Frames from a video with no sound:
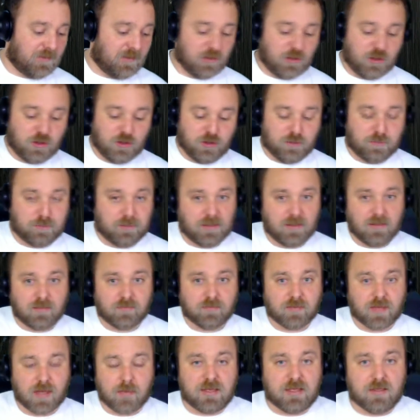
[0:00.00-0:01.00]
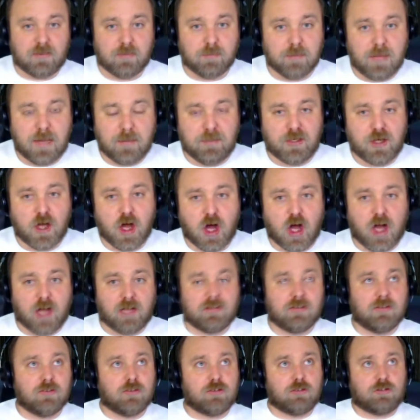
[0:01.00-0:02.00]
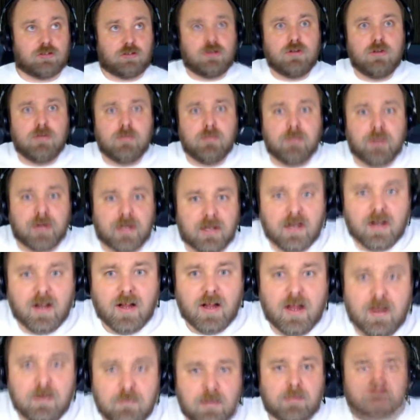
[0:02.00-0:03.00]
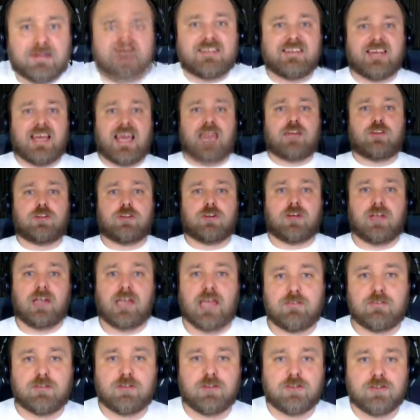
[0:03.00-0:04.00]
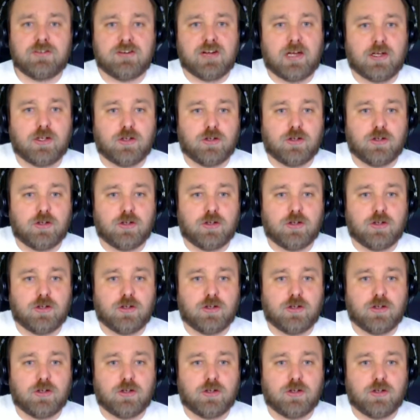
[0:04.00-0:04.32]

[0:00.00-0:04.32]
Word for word: Could be. I mean, maybe not soon, but maybe 10th or 11th gen.